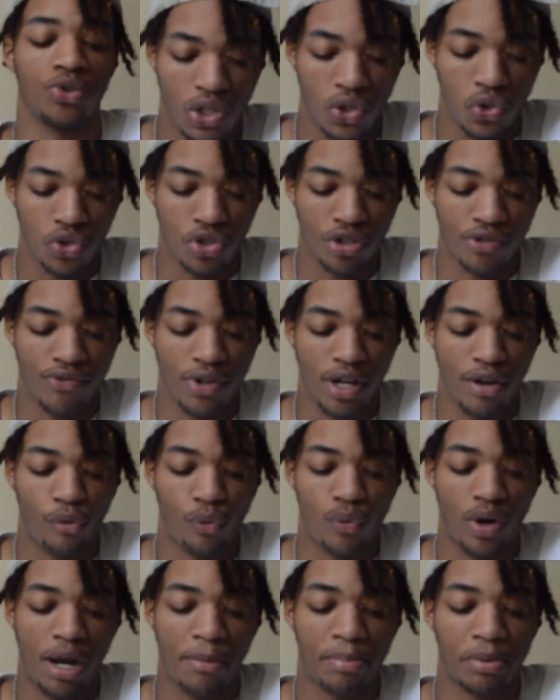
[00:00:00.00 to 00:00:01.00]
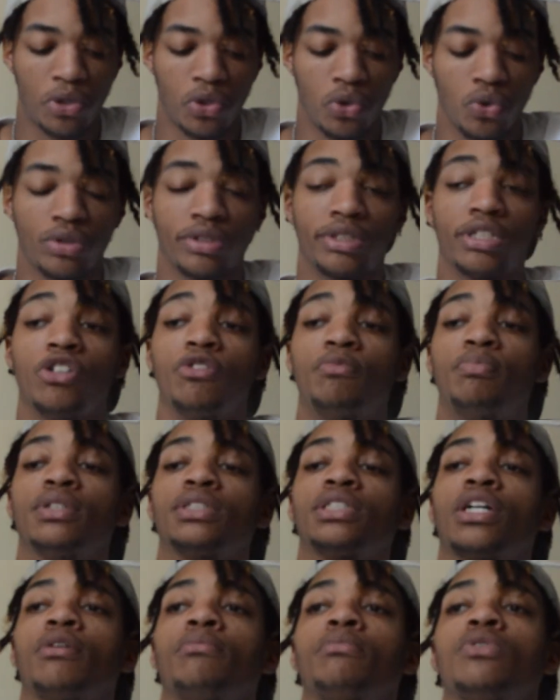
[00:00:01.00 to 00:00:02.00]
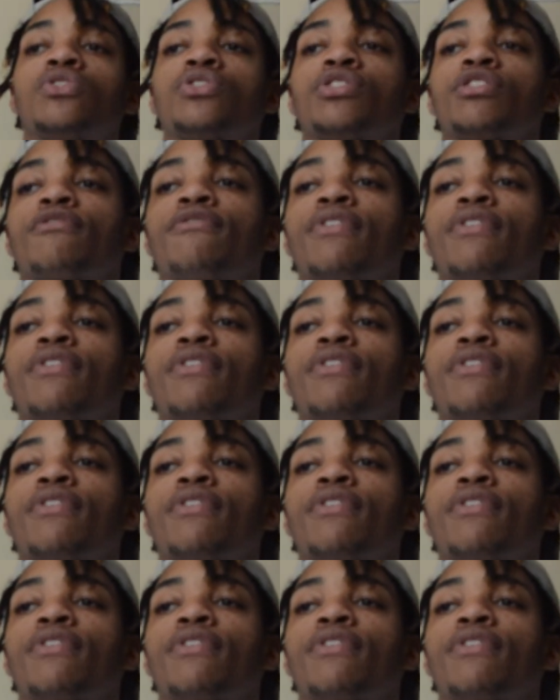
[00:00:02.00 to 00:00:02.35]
Who's your favorite rapper who still puts out music?